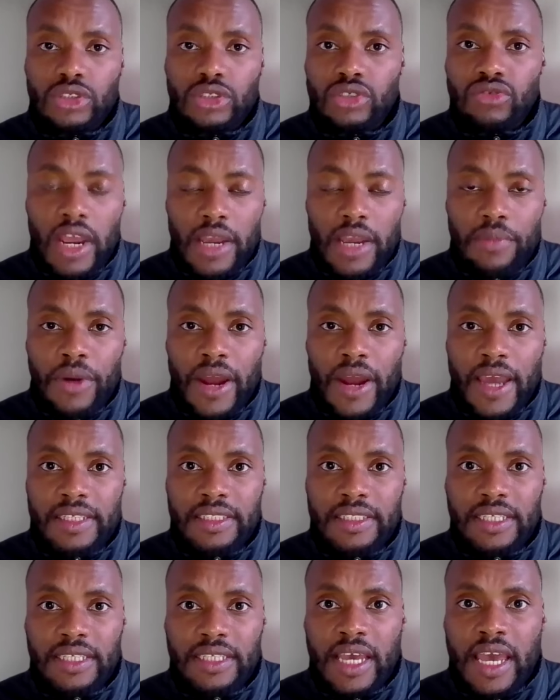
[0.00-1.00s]
your strike
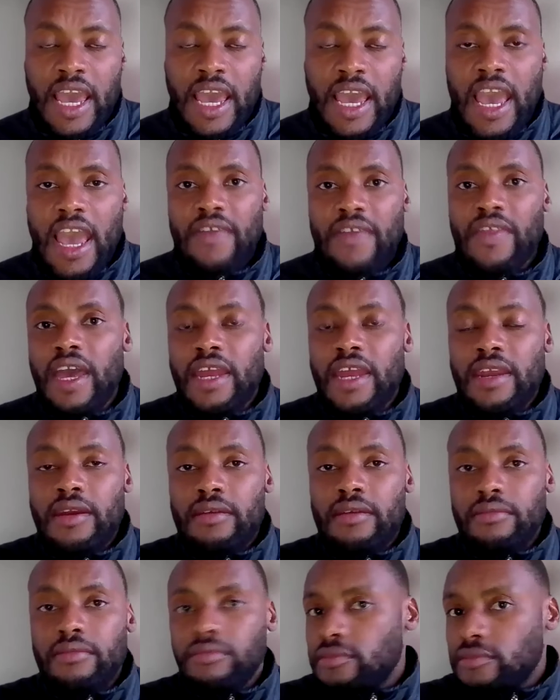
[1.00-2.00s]
price. And
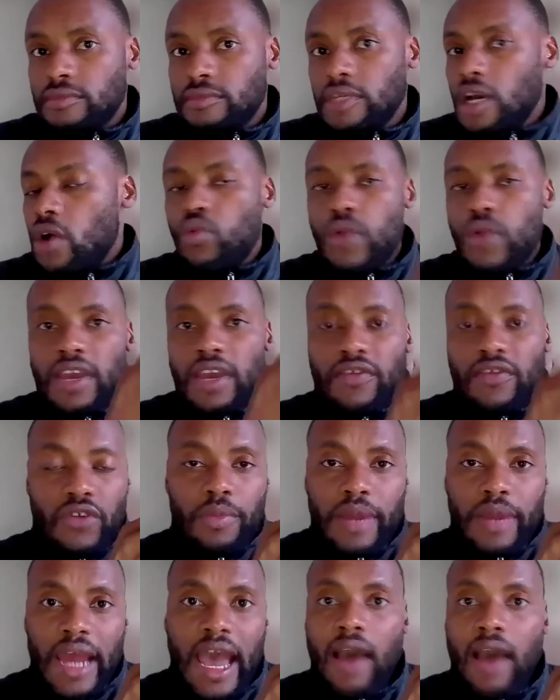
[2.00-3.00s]
then a week
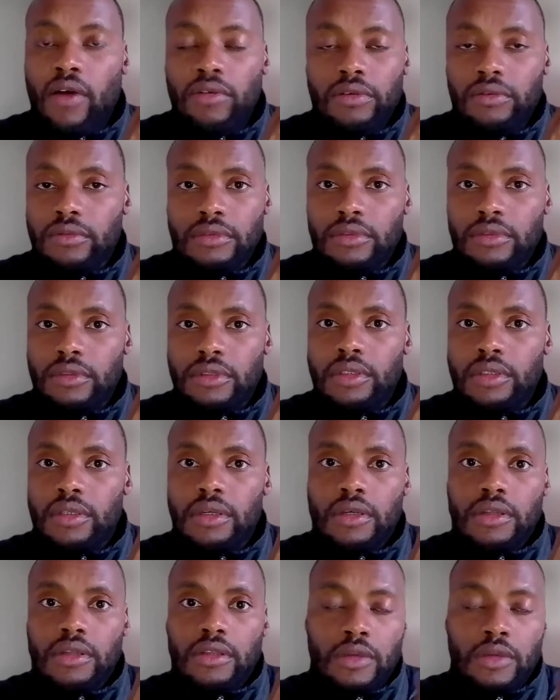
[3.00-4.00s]
from now,
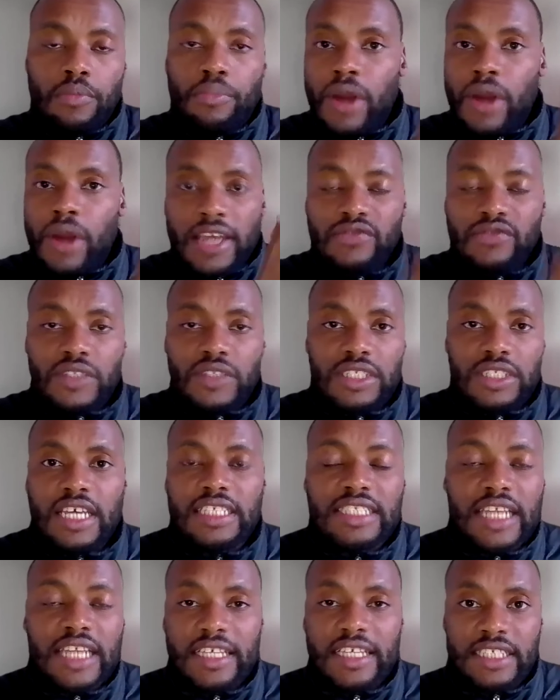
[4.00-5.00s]
the price for
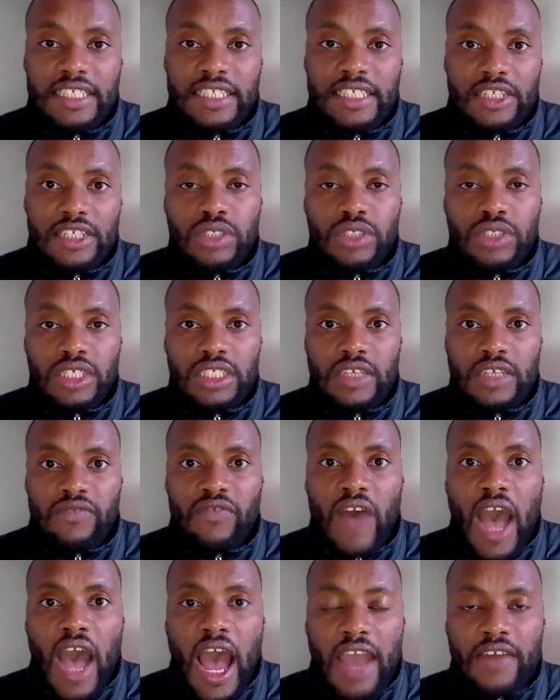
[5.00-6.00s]
Tesla is at
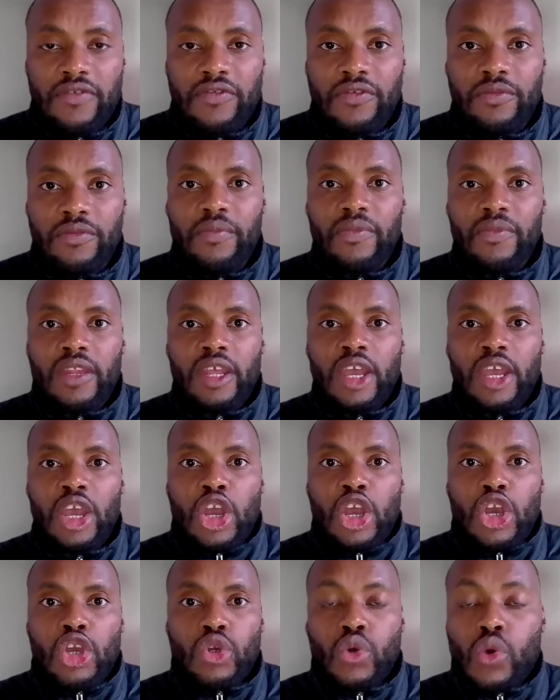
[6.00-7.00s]
265,
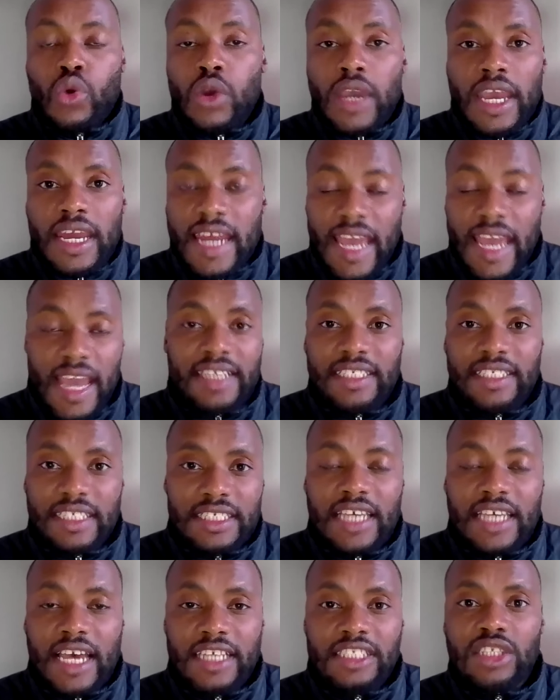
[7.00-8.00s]
you can
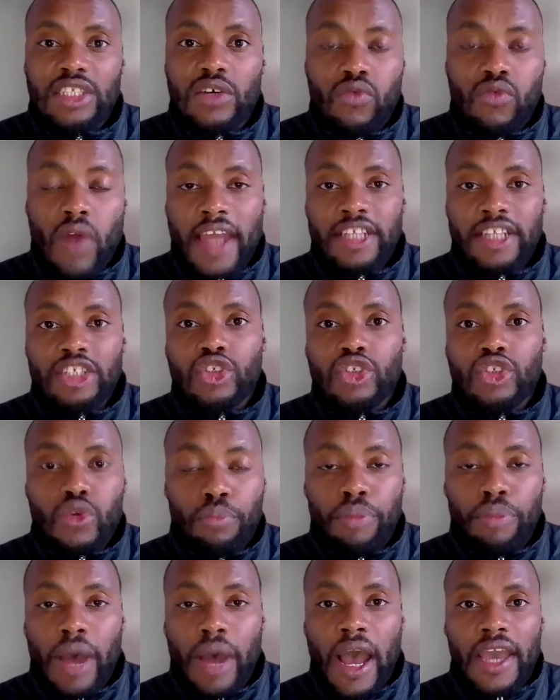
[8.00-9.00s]
exercise the right to
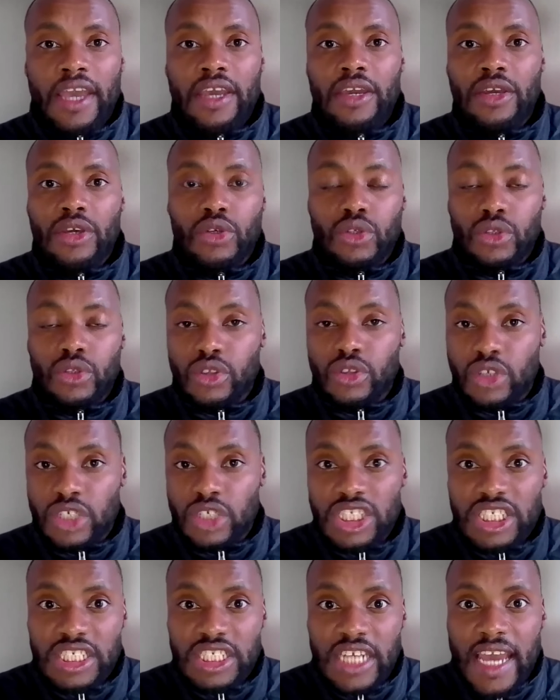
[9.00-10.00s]
buy the
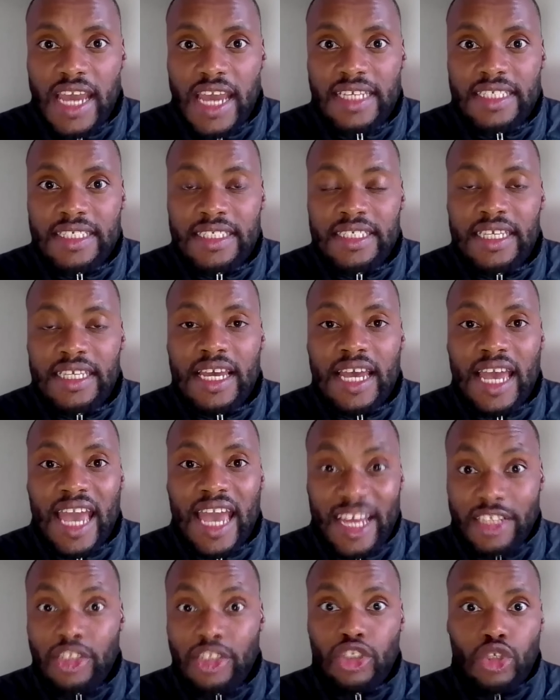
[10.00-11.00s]
shares at